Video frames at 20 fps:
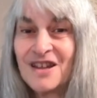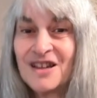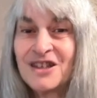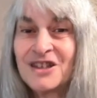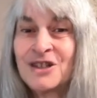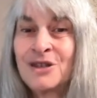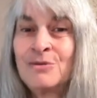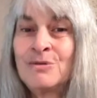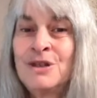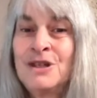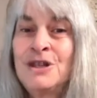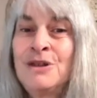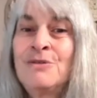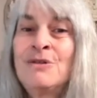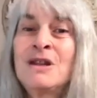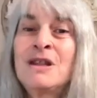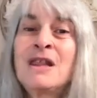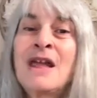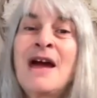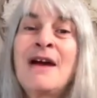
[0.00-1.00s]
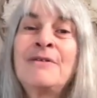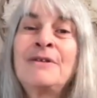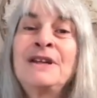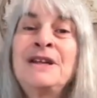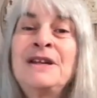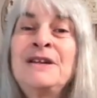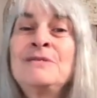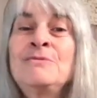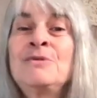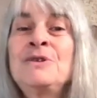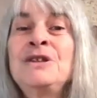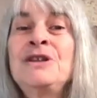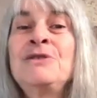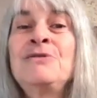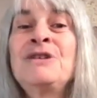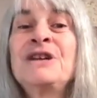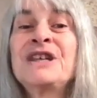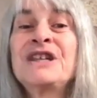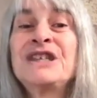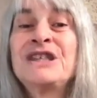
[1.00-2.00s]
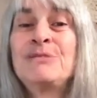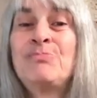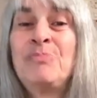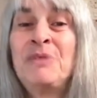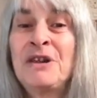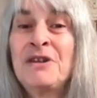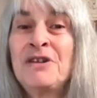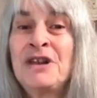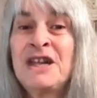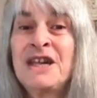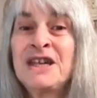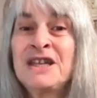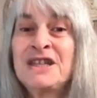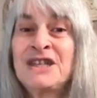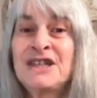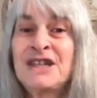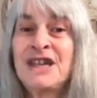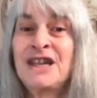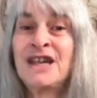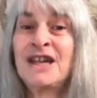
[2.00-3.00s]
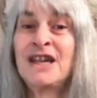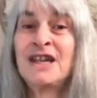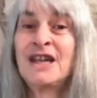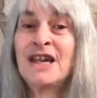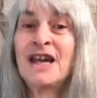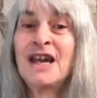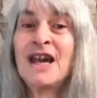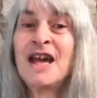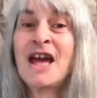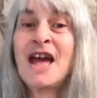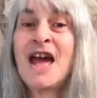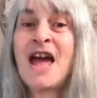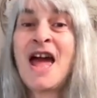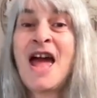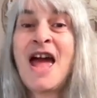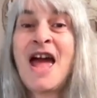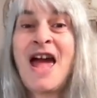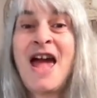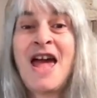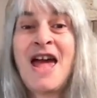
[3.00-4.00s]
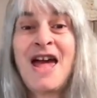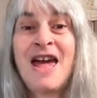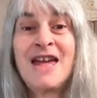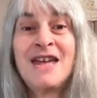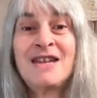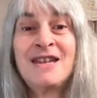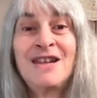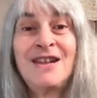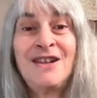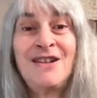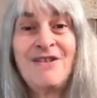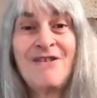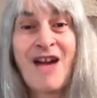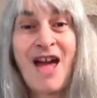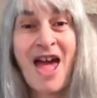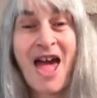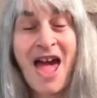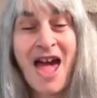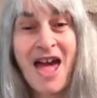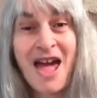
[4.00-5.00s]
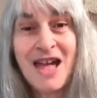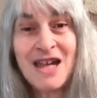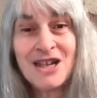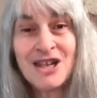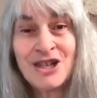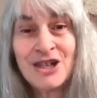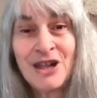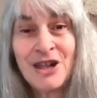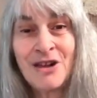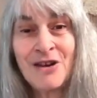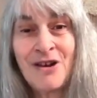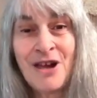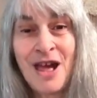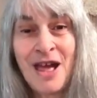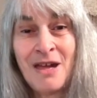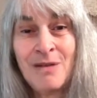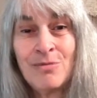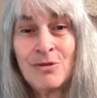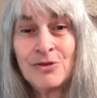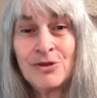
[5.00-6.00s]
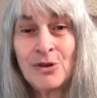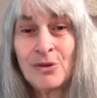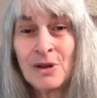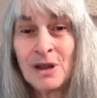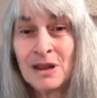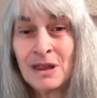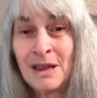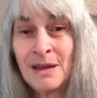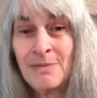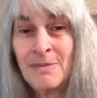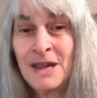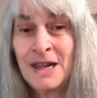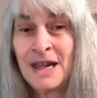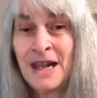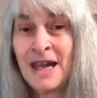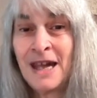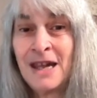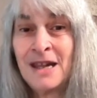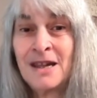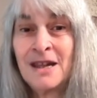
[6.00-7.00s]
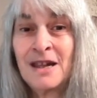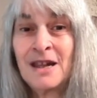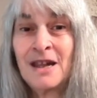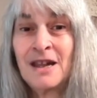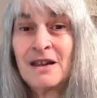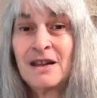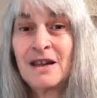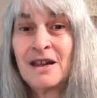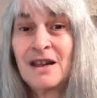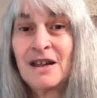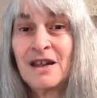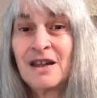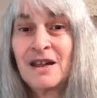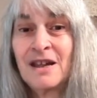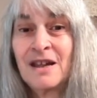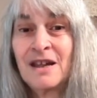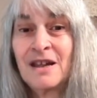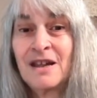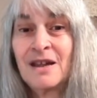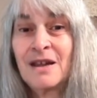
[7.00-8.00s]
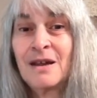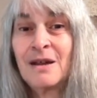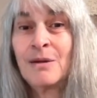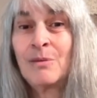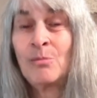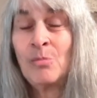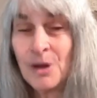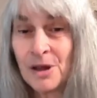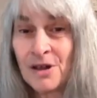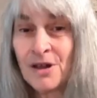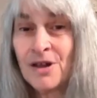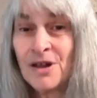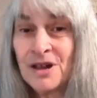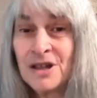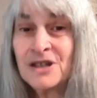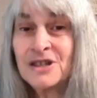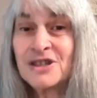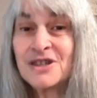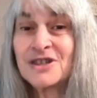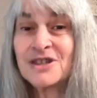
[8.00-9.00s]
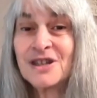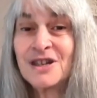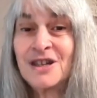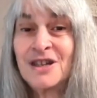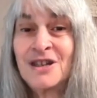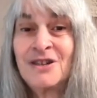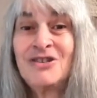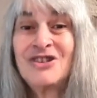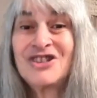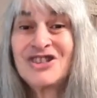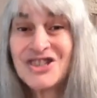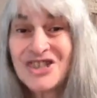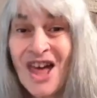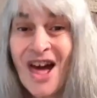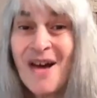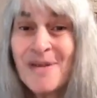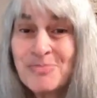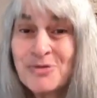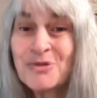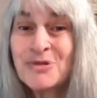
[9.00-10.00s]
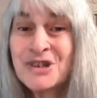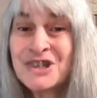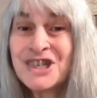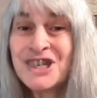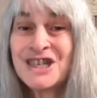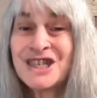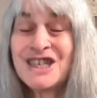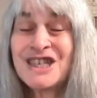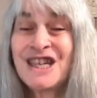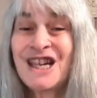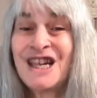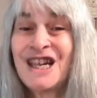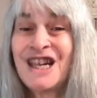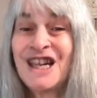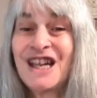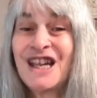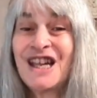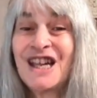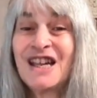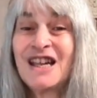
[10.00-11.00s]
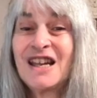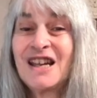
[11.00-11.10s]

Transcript: So when you allow it in, when you experience it, and you actually are able to eliminate it because you stopped resisting it,